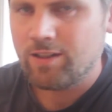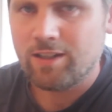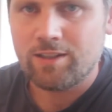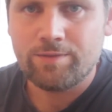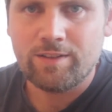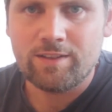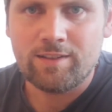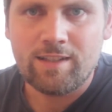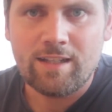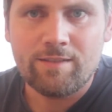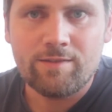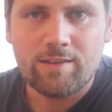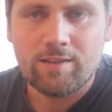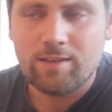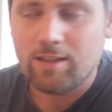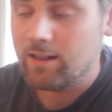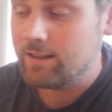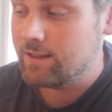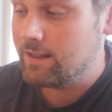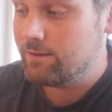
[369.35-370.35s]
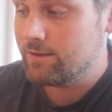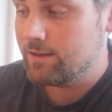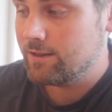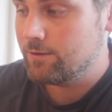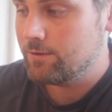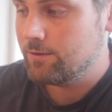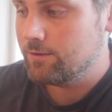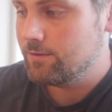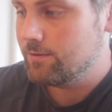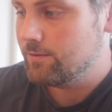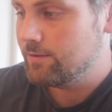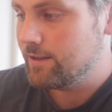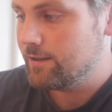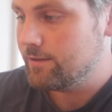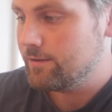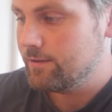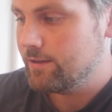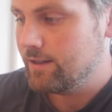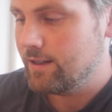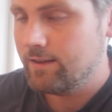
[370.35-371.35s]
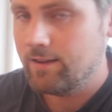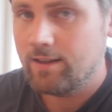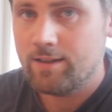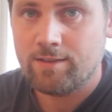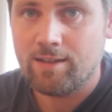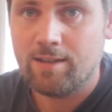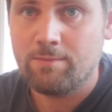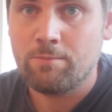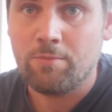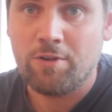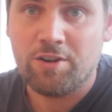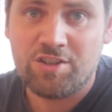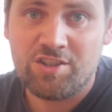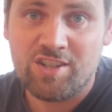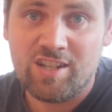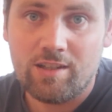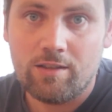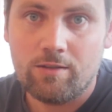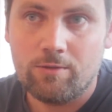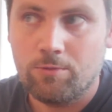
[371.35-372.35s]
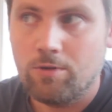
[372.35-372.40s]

kind of activity do you do there? And they say marching.